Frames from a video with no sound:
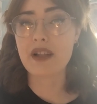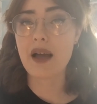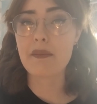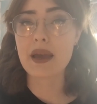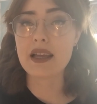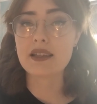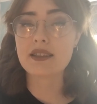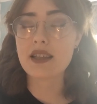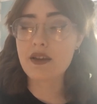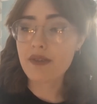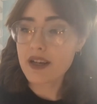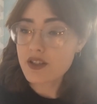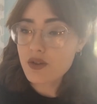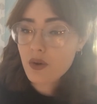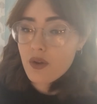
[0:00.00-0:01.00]
flatmates, if
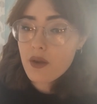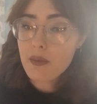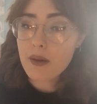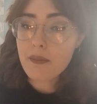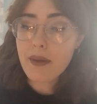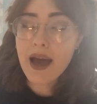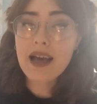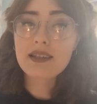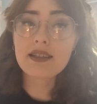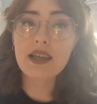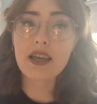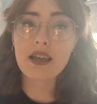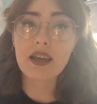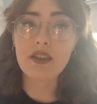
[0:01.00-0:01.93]
I saw them in passing